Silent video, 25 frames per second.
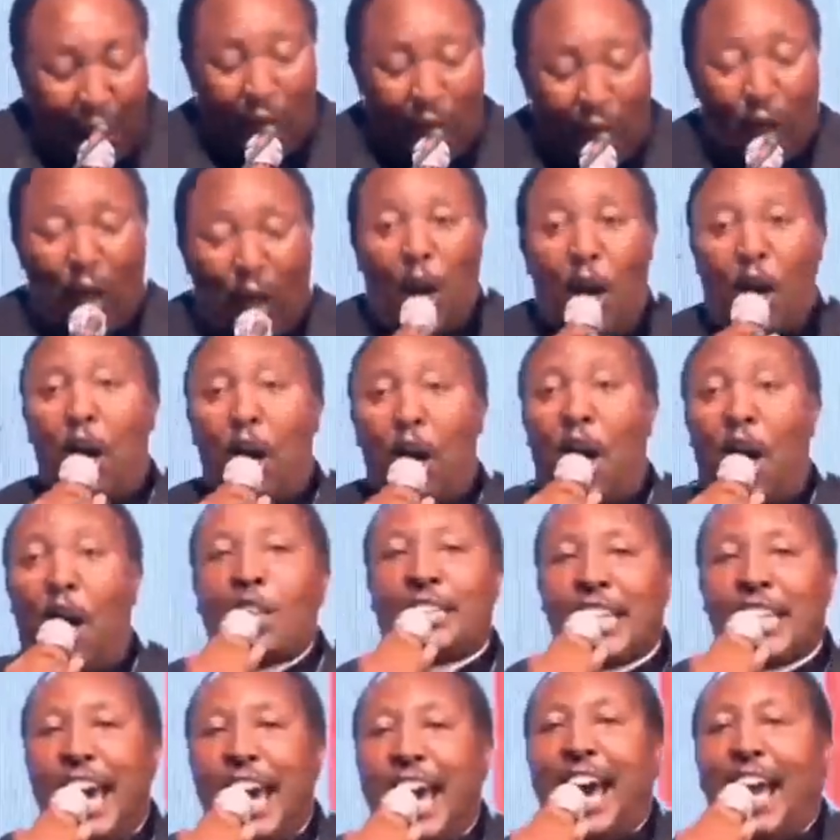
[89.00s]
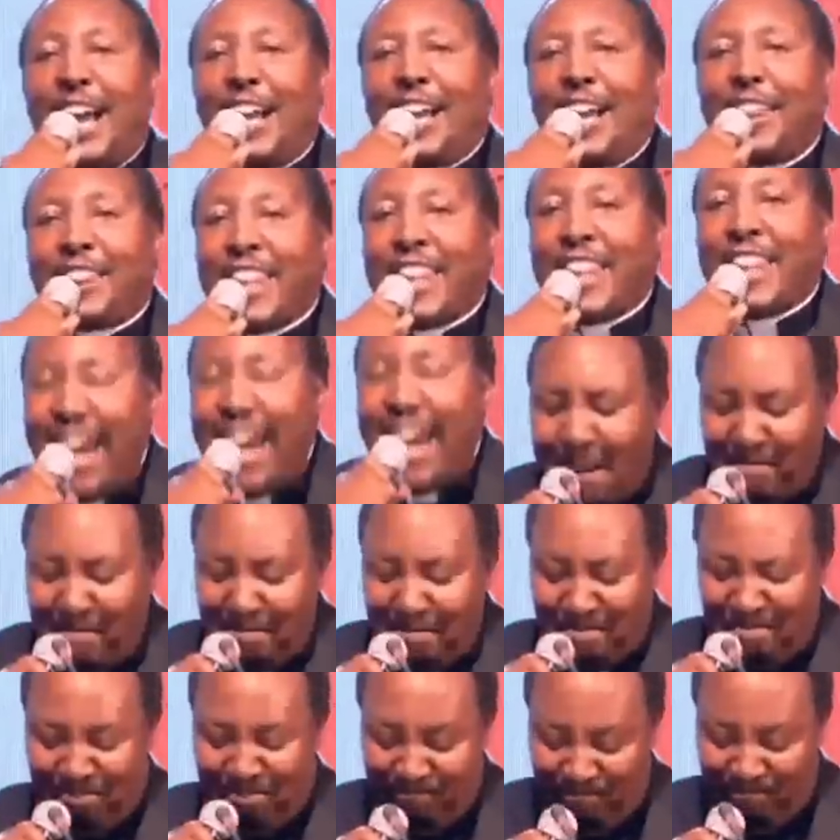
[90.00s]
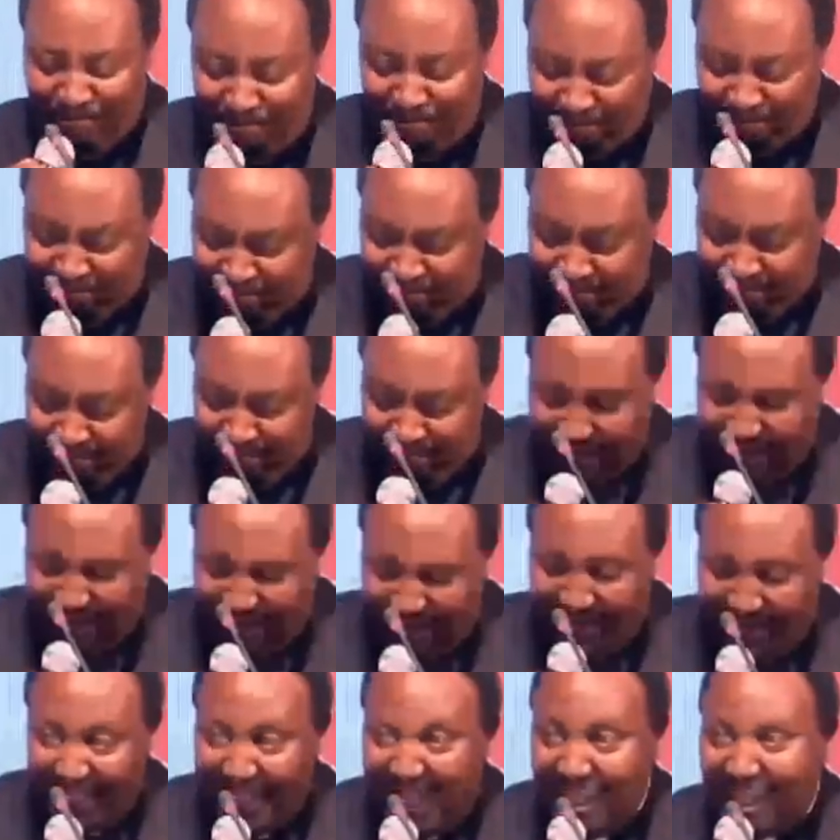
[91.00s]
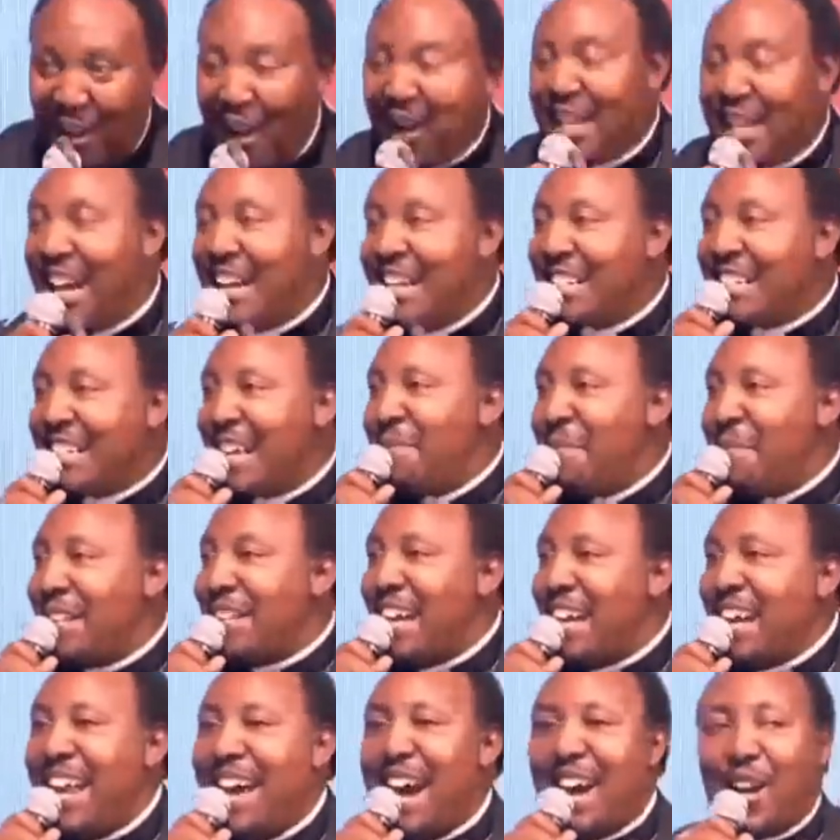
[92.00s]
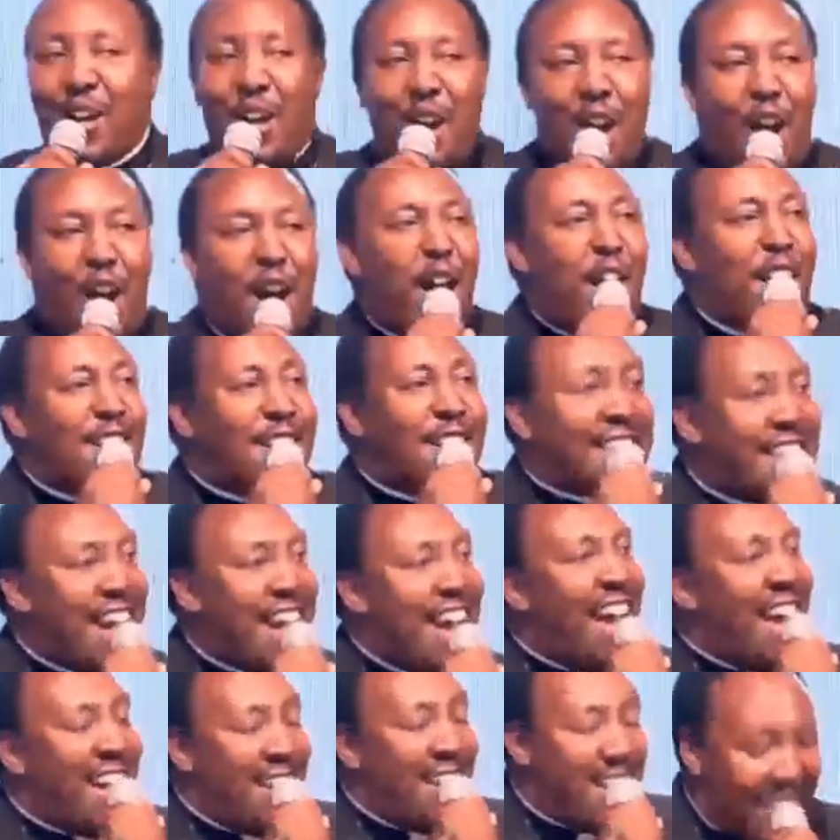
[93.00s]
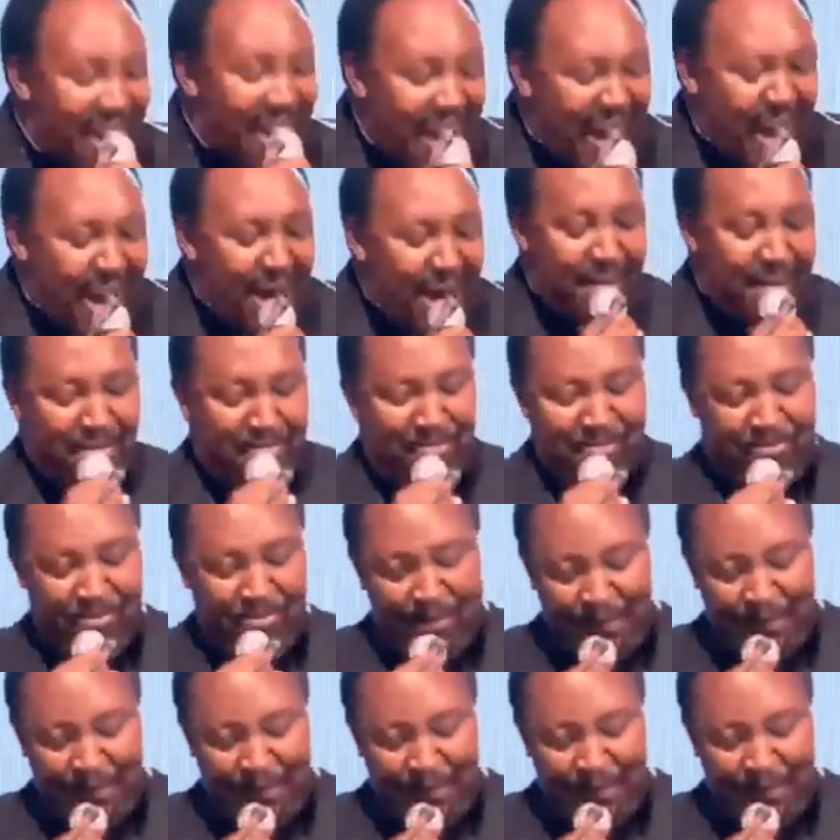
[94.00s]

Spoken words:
Go tell them. Kaja niseme tena, go tell them